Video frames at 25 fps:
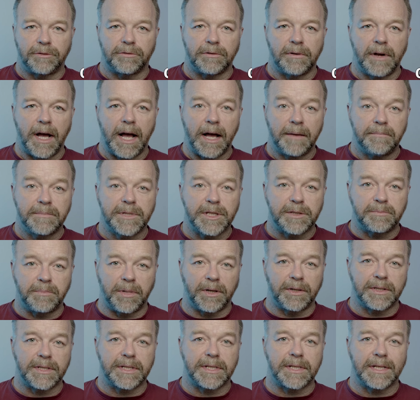
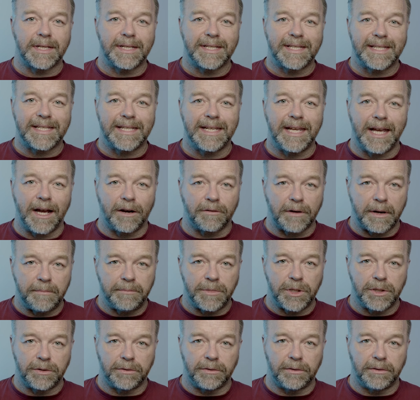HubSpot's CRM
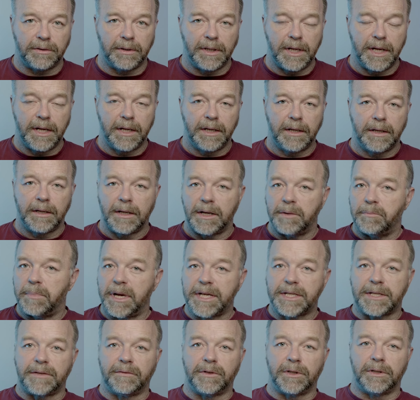tool. And
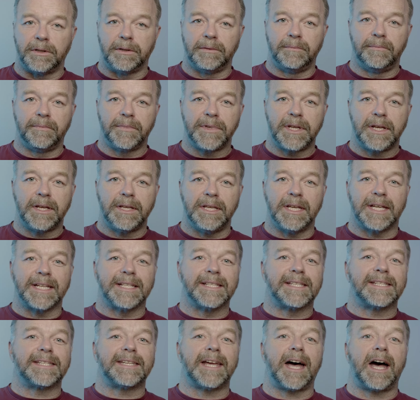best of all, you can
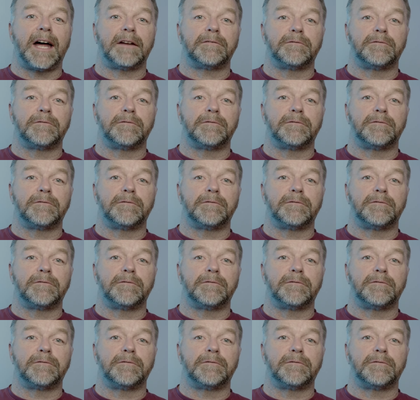start for